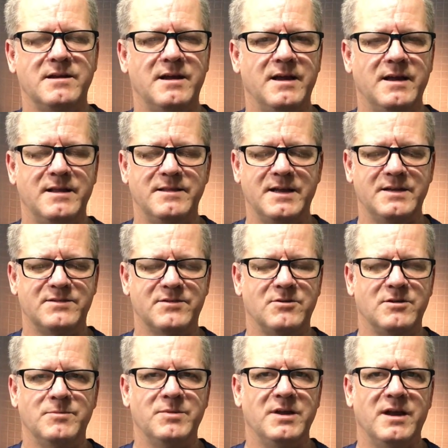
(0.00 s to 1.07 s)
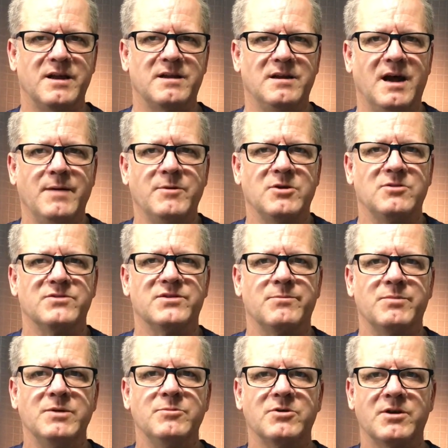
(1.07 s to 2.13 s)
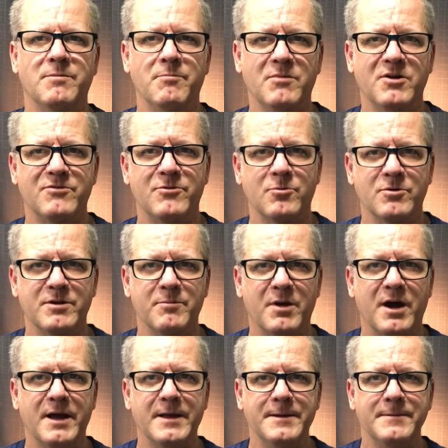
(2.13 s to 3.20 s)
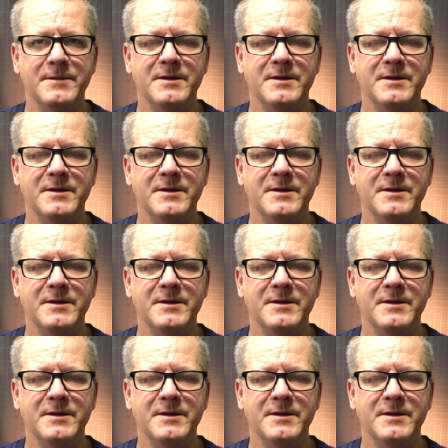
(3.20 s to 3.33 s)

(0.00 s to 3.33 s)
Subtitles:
and that's going to be economical so people can afford to buy it.